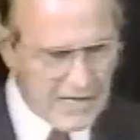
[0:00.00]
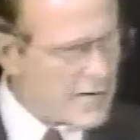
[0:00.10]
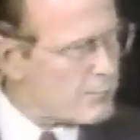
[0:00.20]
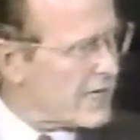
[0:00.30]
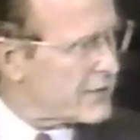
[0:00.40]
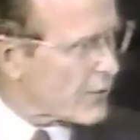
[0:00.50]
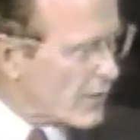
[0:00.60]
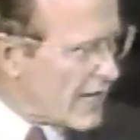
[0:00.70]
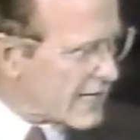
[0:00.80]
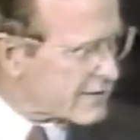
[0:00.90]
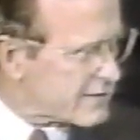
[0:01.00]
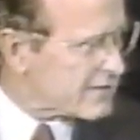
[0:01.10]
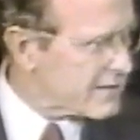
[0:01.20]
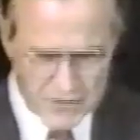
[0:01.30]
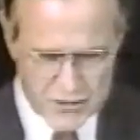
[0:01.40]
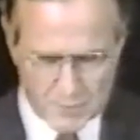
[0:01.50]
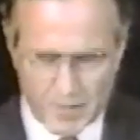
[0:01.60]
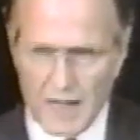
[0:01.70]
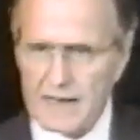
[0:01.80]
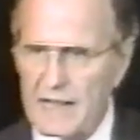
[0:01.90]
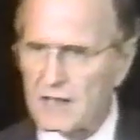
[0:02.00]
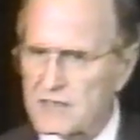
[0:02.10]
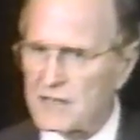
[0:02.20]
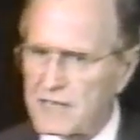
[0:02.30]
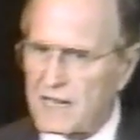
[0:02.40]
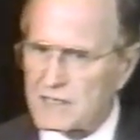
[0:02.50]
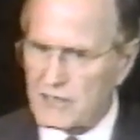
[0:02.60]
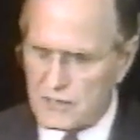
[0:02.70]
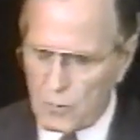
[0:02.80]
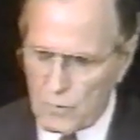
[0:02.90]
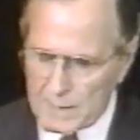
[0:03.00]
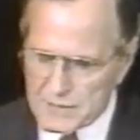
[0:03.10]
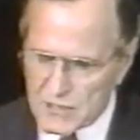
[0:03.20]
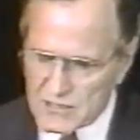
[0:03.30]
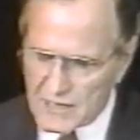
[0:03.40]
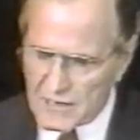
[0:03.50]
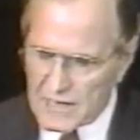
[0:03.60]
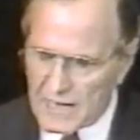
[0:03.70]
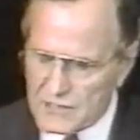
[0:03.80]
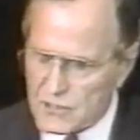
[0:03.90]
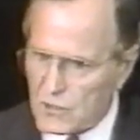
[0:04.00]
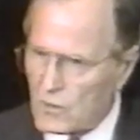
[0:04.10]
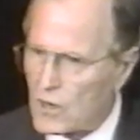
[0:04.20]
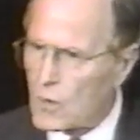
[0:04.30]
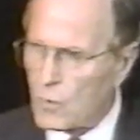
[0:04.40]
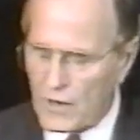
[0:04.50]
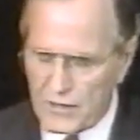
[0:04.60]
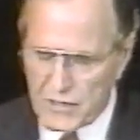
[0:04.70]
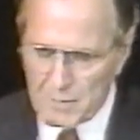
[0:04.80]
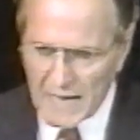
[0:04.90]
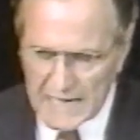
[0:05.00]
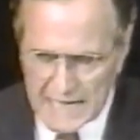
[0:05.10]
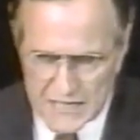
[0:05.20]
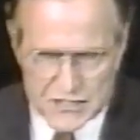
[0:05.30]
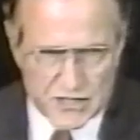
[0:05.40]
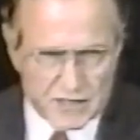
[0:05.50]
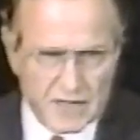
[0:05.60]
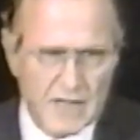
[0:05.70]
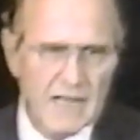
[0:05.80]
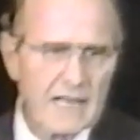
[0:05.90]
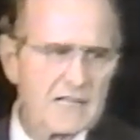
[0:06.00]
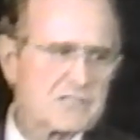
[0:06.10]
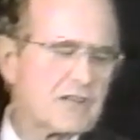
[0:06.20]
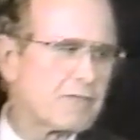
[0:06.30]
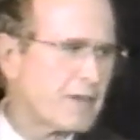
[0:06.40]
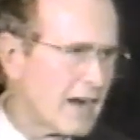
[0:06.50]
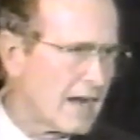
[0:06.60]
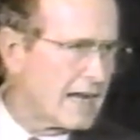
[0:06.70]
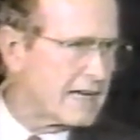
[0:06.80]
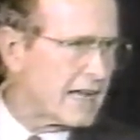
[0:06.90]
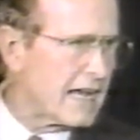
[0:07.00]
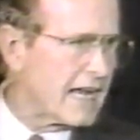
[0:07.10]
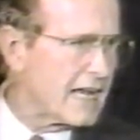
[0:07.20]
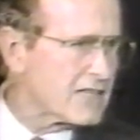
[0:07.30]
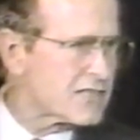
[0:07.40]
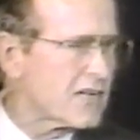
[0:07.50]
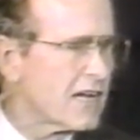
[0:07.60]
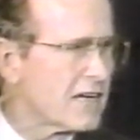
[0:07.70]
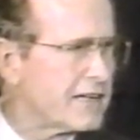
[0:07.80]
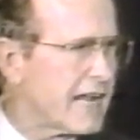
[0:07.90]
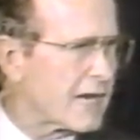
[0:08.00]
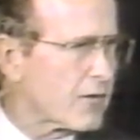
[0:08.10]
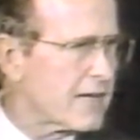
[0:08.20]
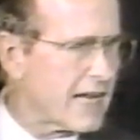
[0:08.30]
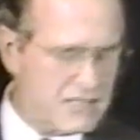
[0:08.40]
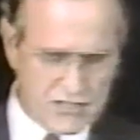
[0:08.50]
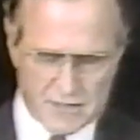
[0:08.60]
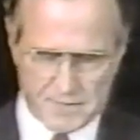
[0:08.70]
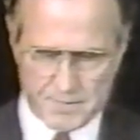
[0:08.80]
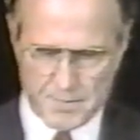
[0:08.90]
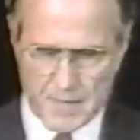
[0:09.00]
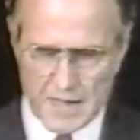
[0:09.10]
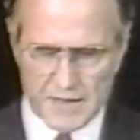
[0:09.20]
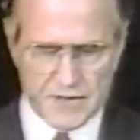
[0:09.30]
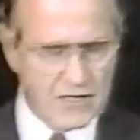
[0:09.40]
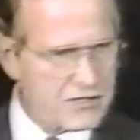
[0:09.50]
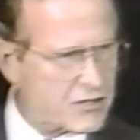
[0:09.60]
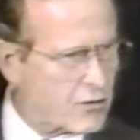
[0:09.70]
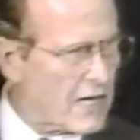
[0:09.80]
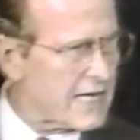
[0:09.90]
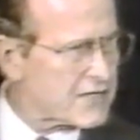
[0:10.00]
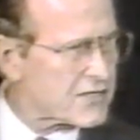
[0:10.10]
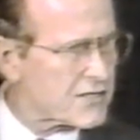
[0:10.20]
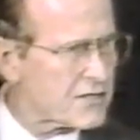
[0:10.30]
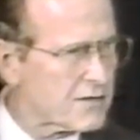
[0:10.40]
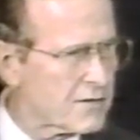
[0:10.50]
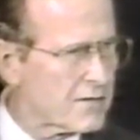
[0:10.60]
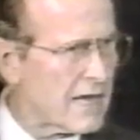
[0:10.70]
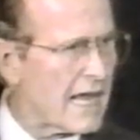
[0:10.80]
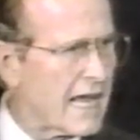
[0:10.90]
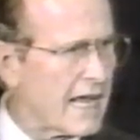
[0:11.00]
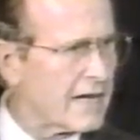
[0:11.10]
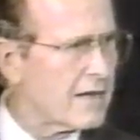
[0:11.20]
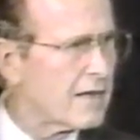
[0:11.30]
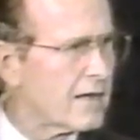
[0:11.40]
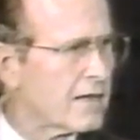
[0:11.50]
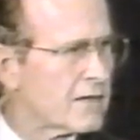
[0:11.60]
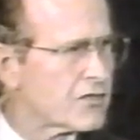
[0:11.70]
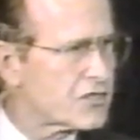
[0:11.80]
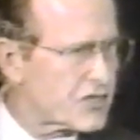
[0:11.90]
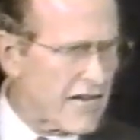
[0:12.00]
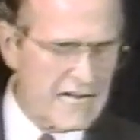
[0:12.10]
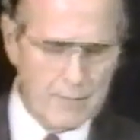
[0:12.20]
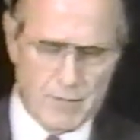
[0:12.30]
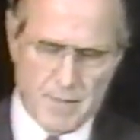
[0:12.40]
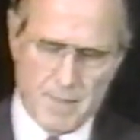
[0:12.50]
Let me direct Mr. Mondale's attention to Webster's International, where humiliation is defined as degradation disgrace, and shame.